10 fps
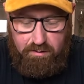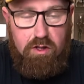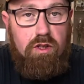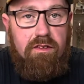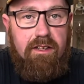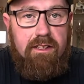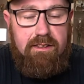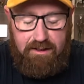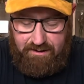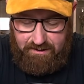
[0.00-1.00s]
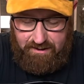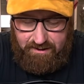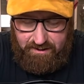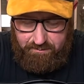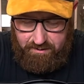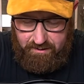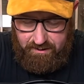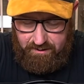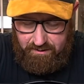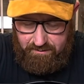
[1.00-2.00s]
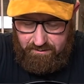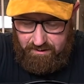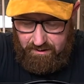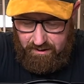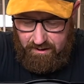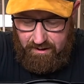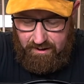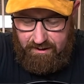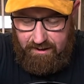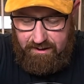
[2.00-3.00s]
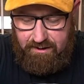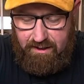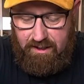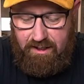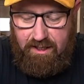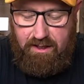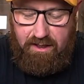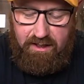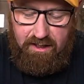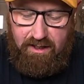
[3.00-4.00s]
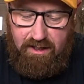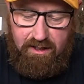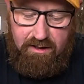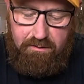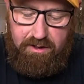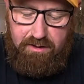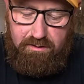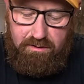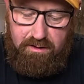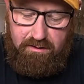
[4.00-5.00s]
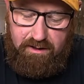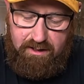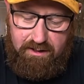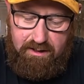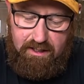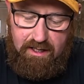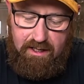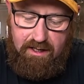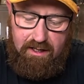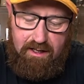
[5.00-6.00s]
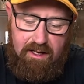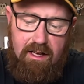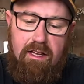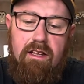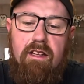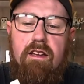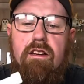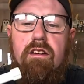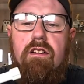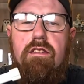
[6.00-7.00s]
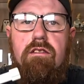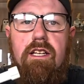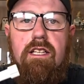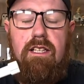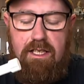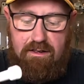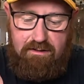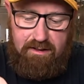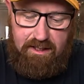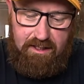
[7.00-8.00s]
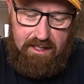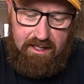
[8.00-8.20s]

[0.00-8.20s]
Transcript: Could have had titanium Zoli chokes. A nice key which also has a thread cleaner on it